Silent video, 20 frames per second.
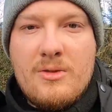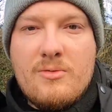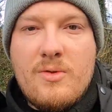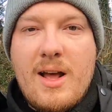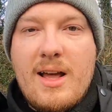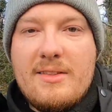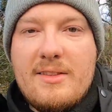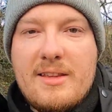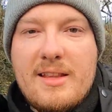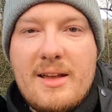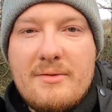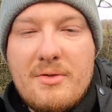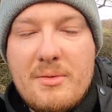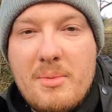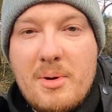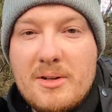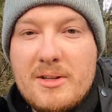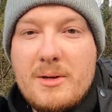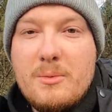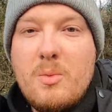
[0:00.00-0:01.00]
Right then
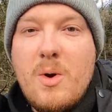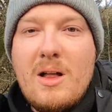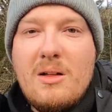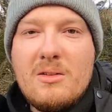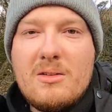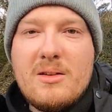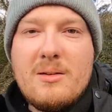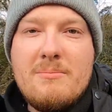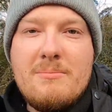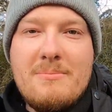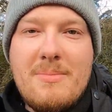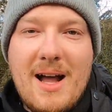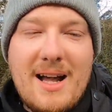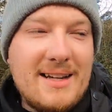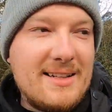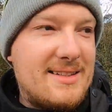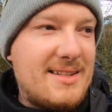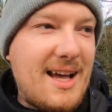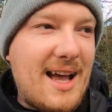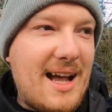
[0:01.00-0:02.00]
everybody, welcome
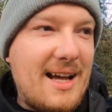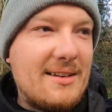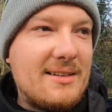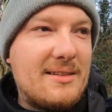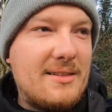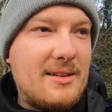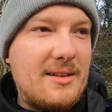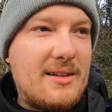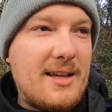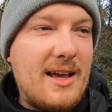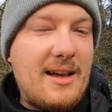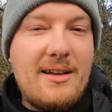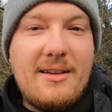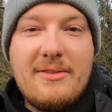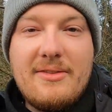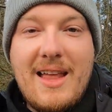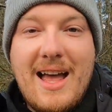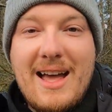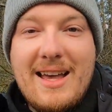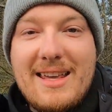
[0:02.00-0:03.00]
back to Angler Calm.